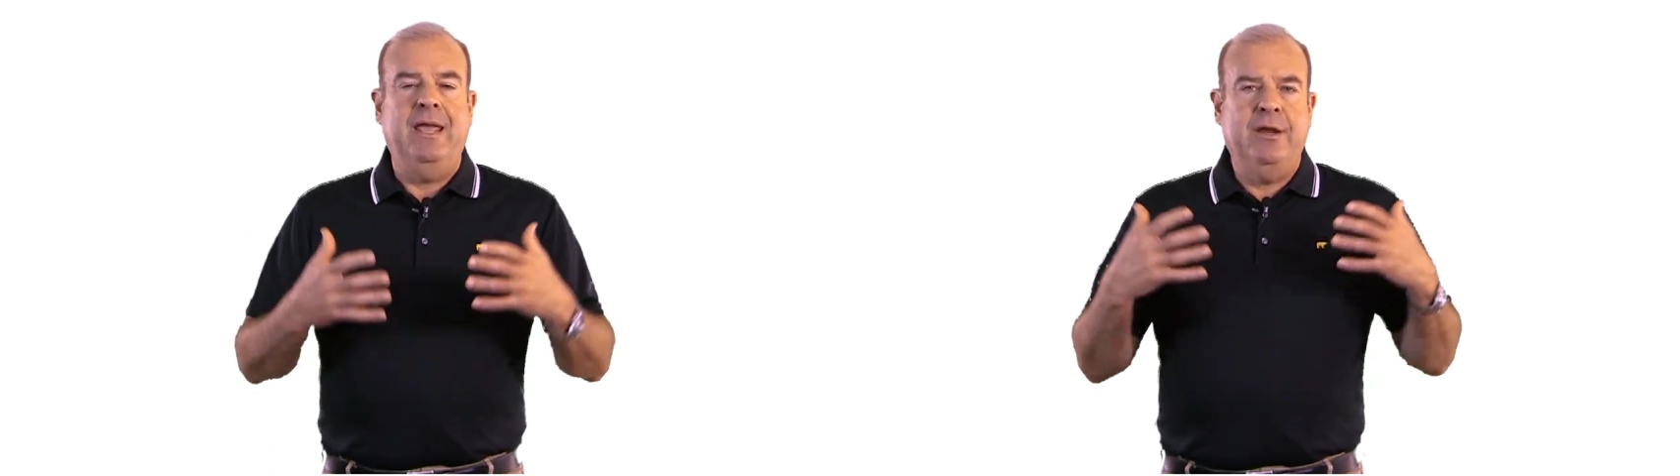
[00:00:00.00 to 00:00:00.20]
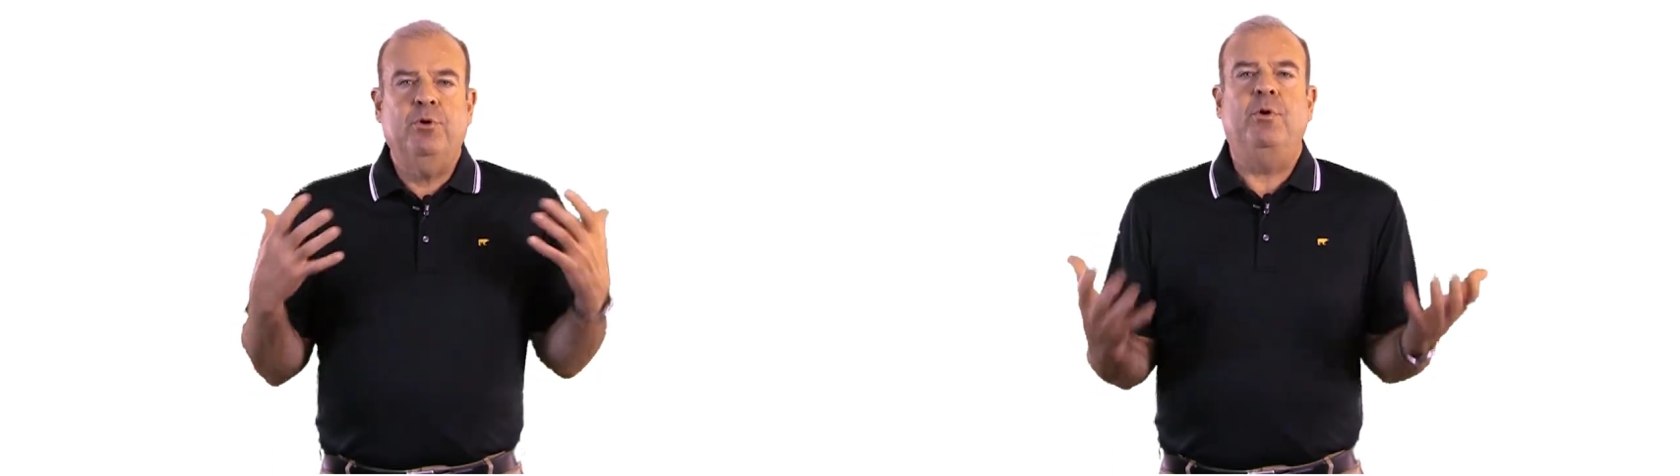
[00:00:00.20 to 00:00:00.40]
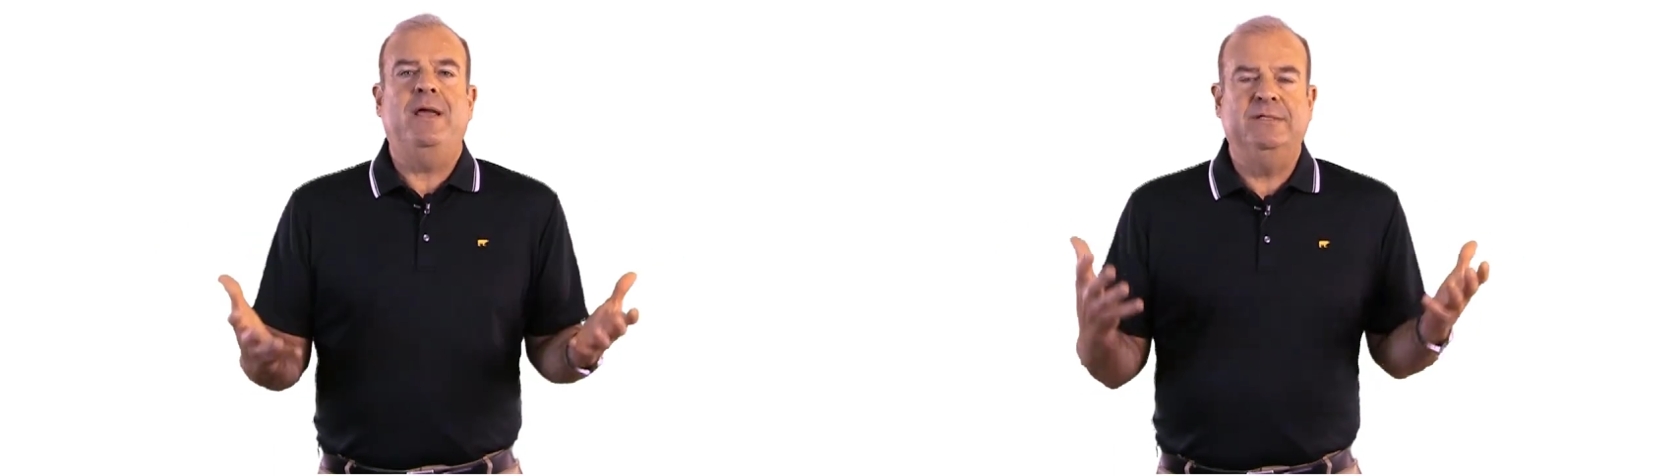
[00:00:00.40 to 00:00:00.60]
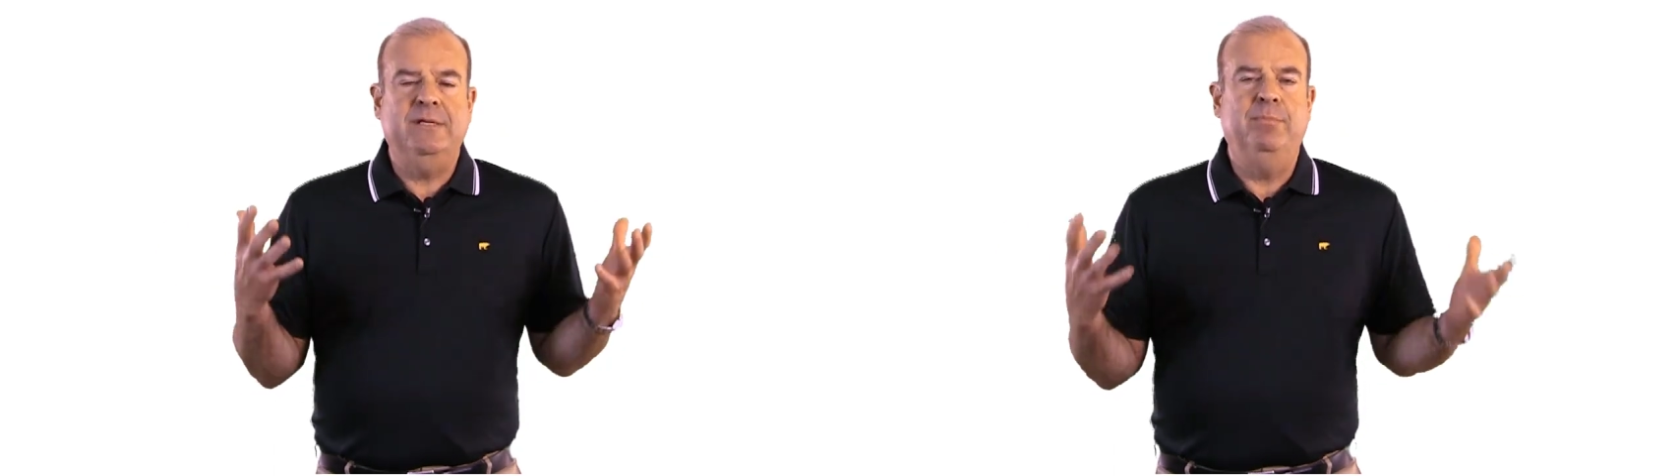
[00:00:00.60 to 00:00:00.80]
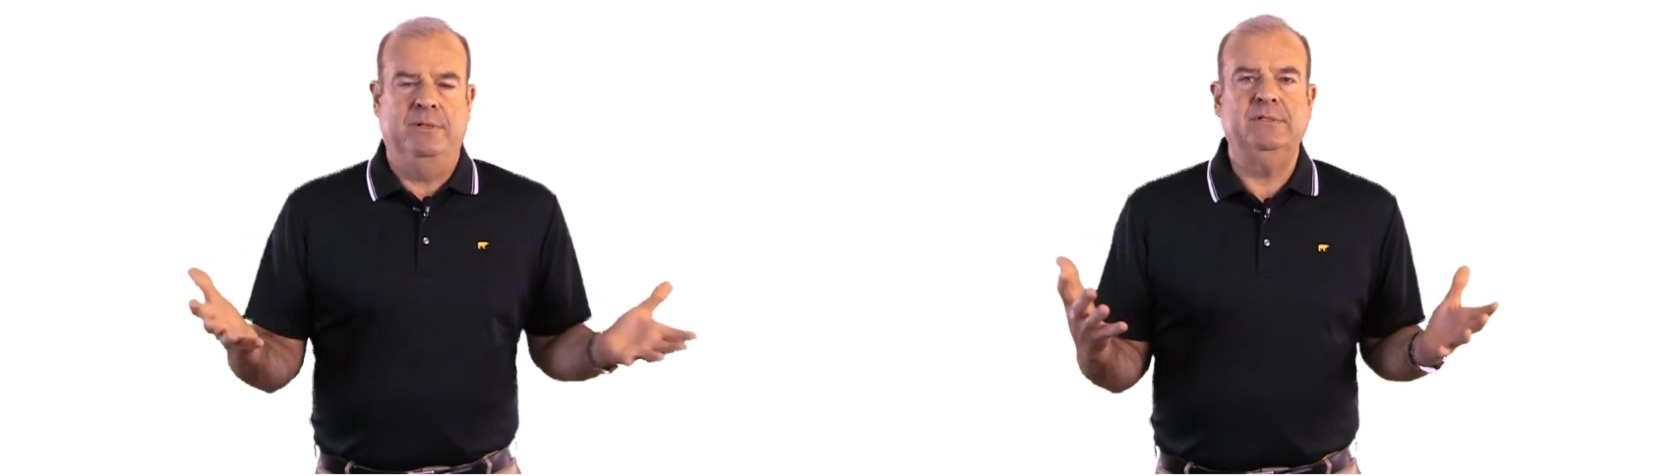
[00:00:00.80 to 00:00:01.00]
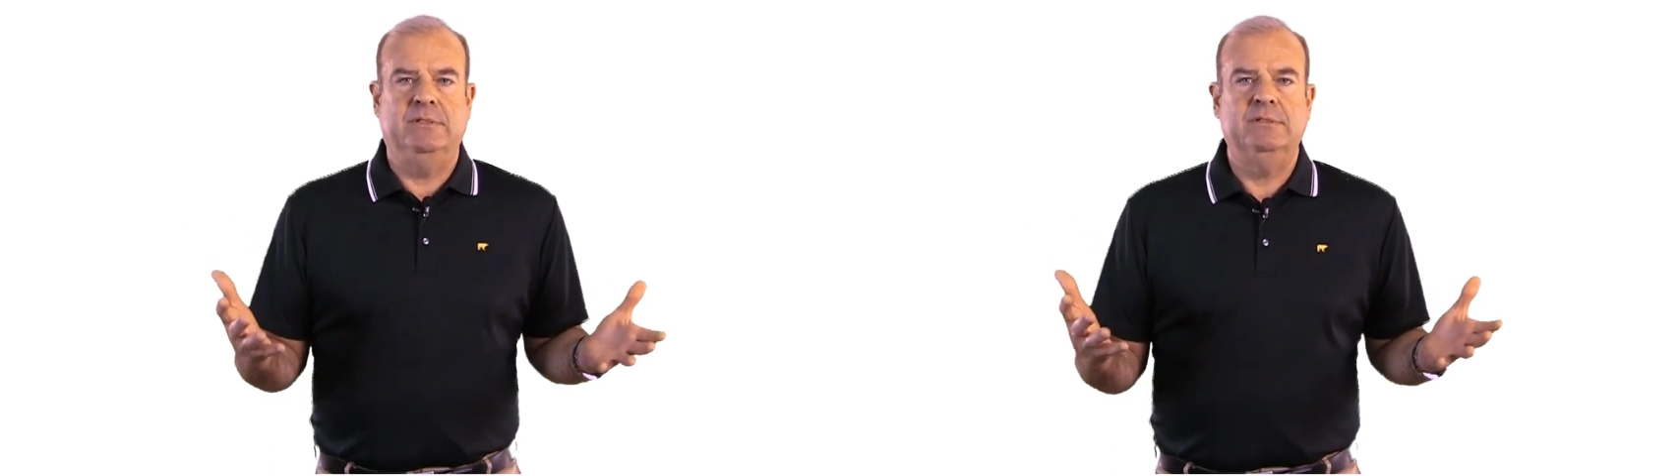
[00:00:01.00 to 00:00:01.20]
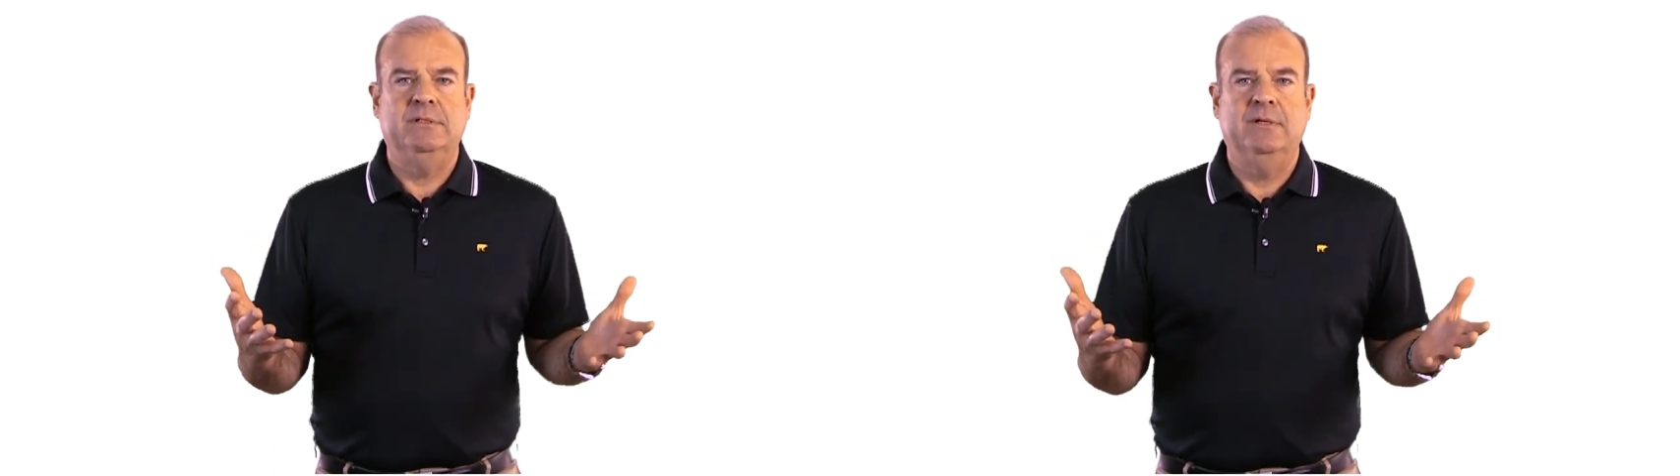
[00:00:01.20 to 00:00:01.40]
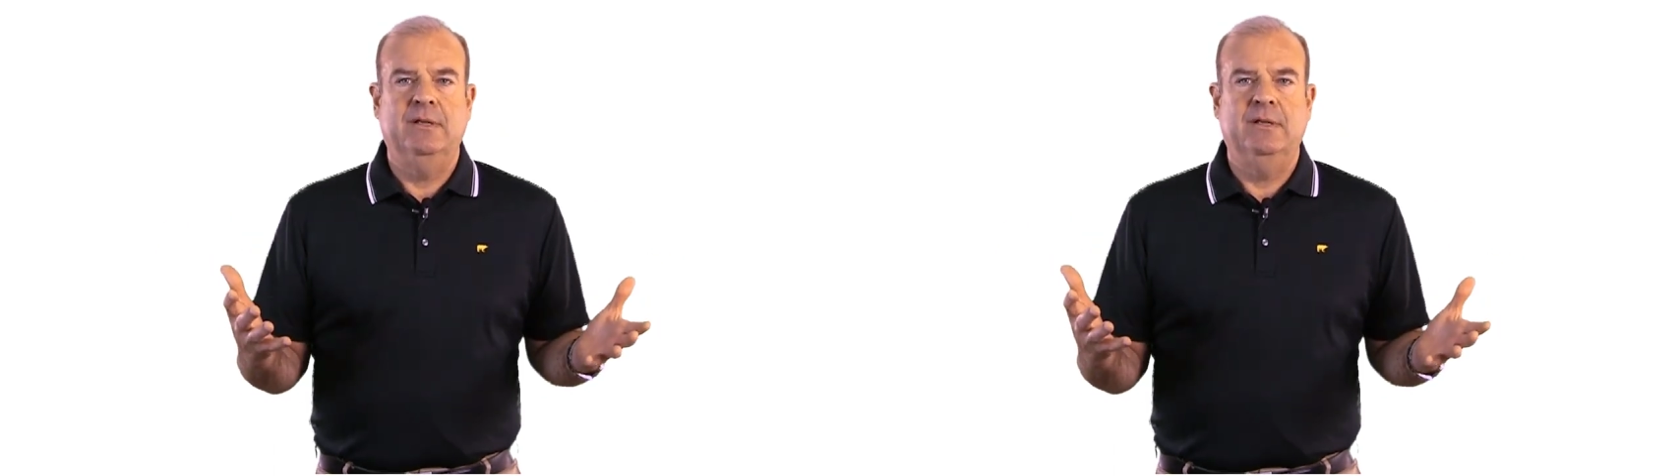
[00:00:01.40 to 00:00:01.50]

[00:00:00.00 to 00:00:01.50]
a crazy business.